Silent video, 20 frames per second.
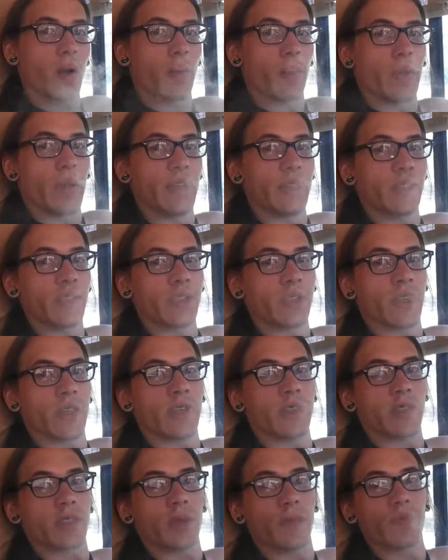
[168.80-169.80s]
Amazing
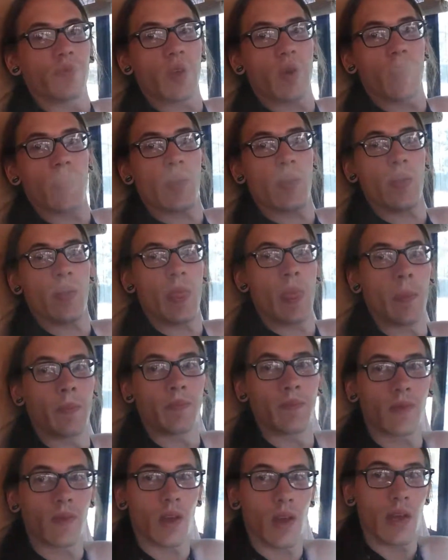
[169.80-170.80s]
taste.
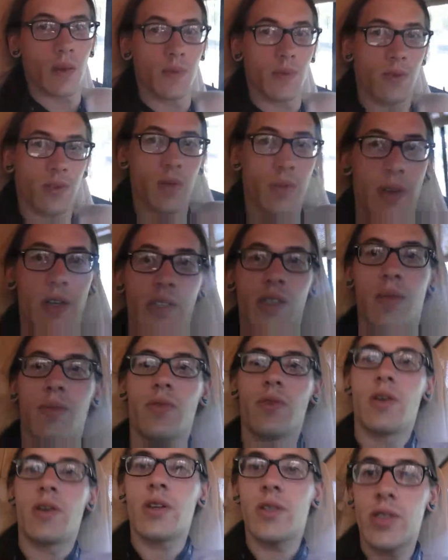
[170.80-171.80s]
Absolutely amazing
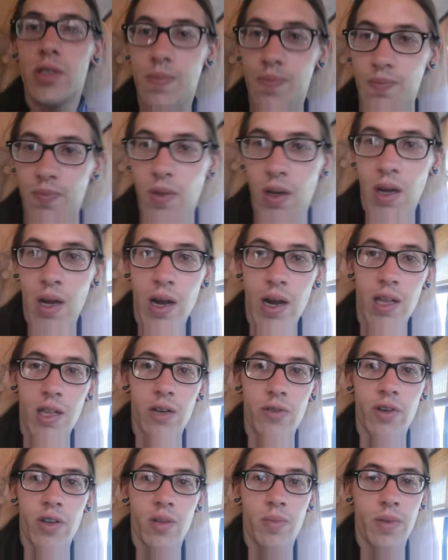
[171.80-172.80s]
product.
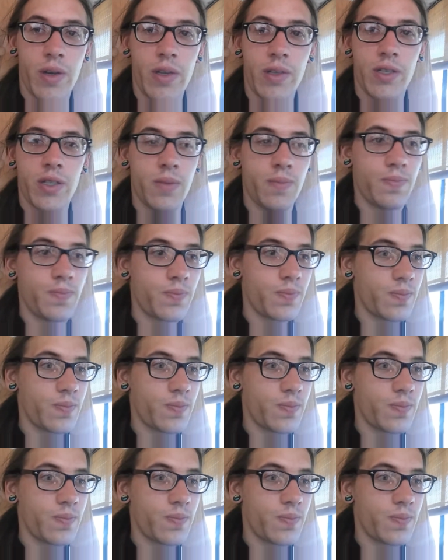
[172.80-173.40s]
Highly recommend.